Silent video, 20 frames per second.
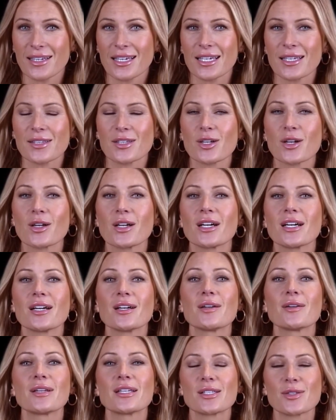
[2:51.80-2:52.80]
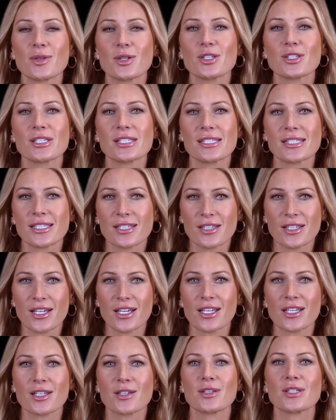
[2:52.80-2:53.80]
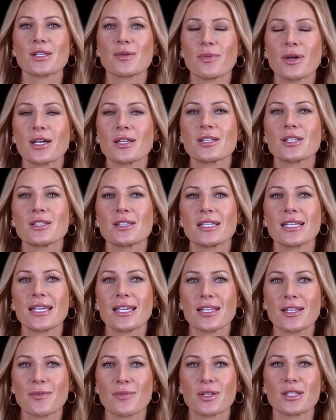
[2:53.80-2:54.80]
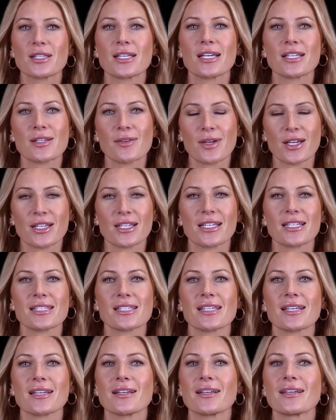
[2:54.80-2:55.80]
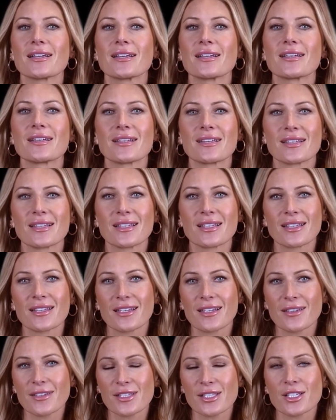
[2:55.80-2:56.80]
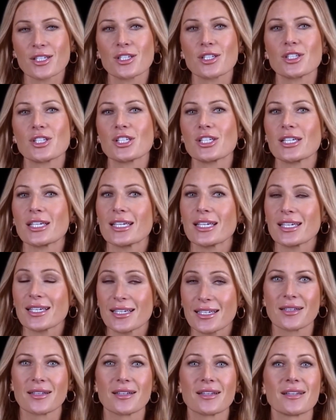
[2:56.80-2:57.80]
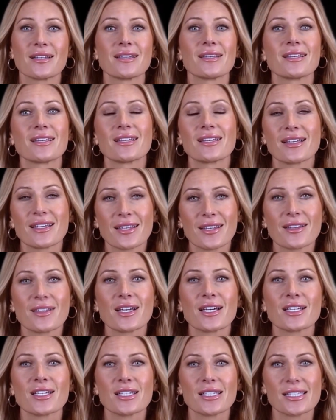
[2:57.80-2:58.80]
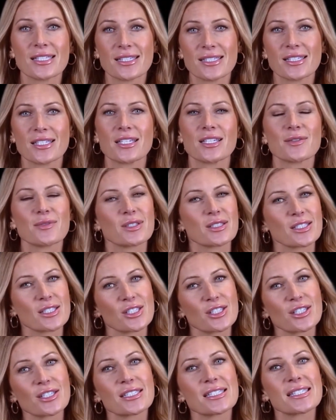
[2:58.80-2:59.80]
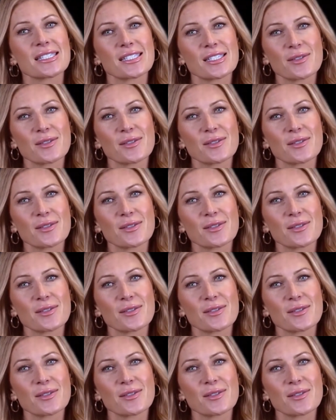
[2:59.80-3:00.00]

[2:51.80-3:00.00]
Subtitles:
personalization, perceiving neutral events as personally directed. Recognizing and recording these distortions reduces their